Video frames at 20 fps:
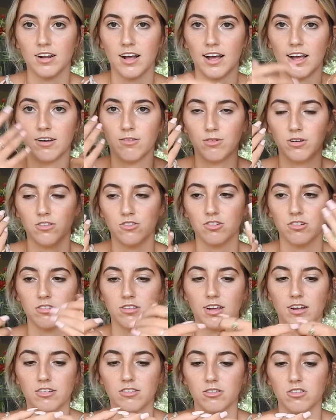I would have just
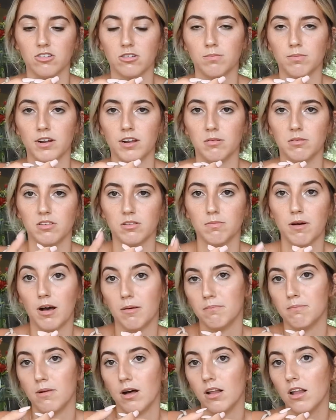liked to just been able to pop
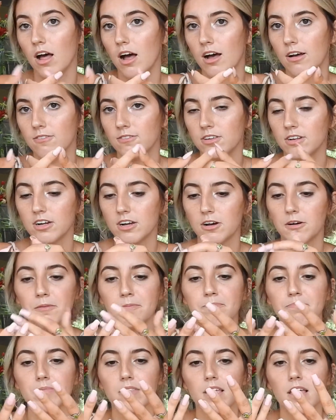them all off, you
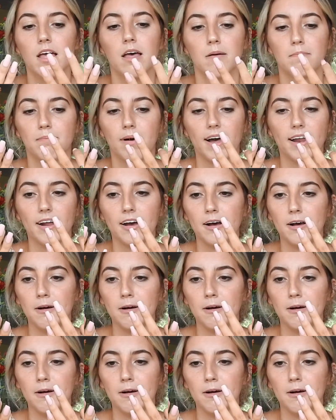know, but